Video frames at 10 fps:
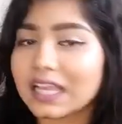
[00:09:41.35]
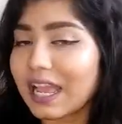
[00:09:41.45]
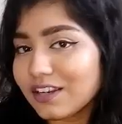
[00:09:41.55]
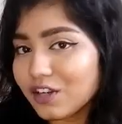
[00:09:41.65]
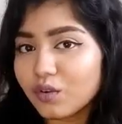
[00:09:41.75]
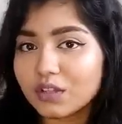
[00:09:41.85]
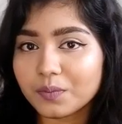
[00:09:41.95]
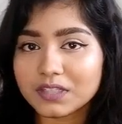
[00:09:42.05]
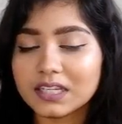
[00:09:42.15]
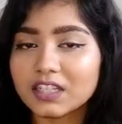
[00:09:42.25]
like, I didn't know the
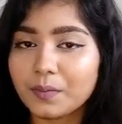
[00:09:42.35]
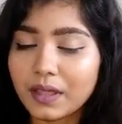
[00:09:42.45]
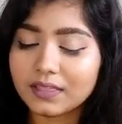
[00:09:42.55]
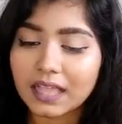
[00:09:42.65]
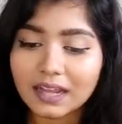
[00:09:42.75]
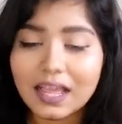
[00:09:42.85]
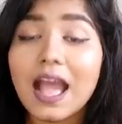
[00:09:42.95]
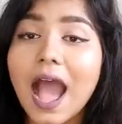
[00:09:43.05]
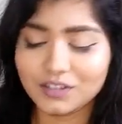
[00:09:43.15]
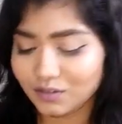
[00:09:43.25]
placenta meant that.
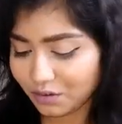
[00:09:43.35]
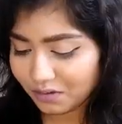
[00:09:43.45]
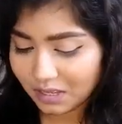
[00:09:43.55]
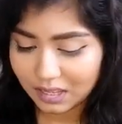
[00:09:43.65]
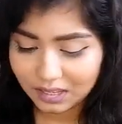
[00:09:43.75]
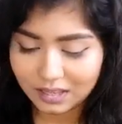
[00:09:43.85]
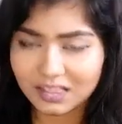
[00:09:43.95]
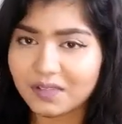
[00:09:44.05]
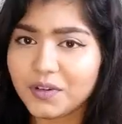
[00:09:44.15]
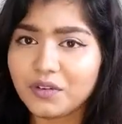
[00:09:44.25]
Did you know?
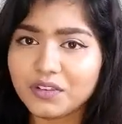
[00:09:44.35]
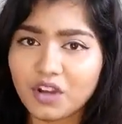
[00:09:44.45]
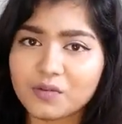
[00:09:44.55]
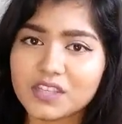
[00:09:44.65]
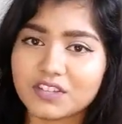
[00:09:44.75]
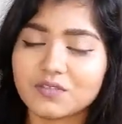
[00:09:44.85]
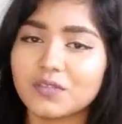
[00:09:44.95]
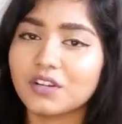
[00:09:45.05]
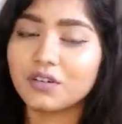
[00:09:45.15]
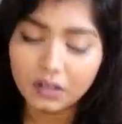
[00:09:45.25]
Let me know in the comment section
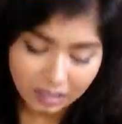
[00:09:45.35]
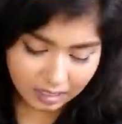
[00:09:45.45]
below.